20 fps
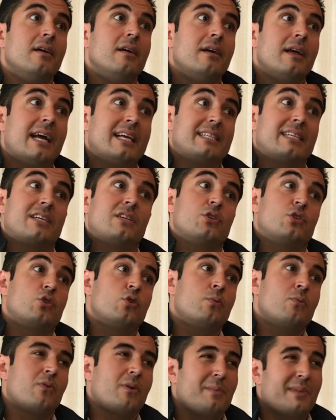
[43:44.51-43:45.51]
as a
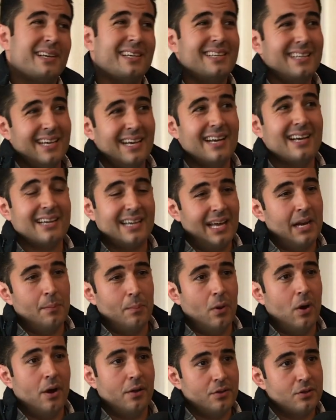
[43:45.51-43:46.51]
consumer, I'm like, yeah, it kind of
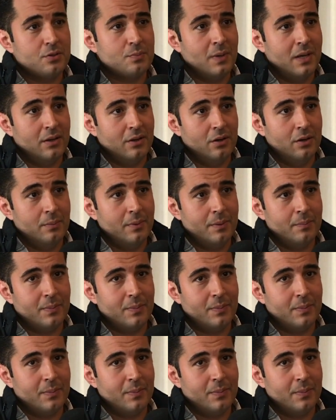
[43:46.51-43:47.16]
bothers me a little bit.